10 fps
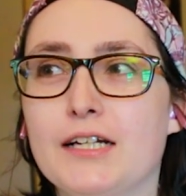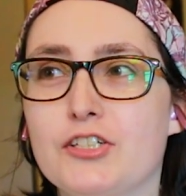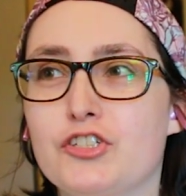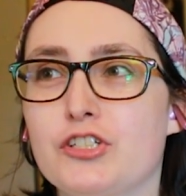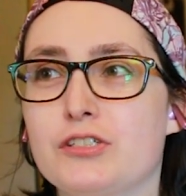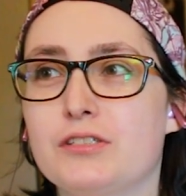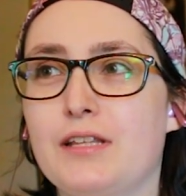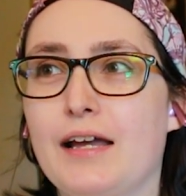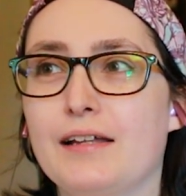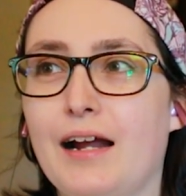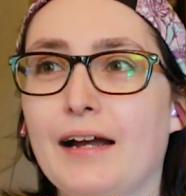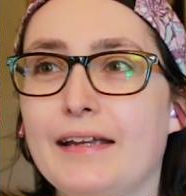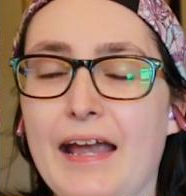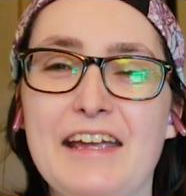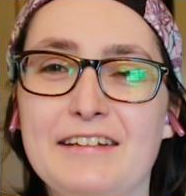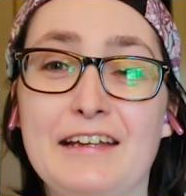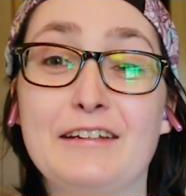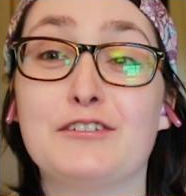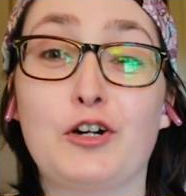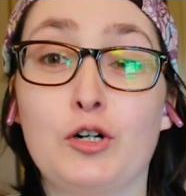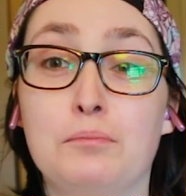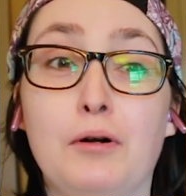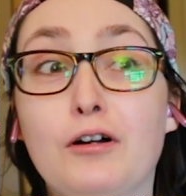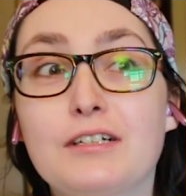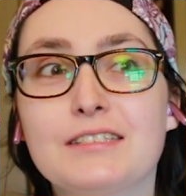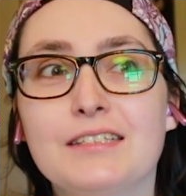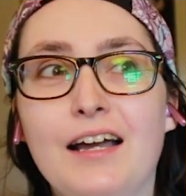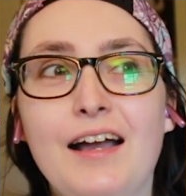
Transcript: it's just that I can't get into her books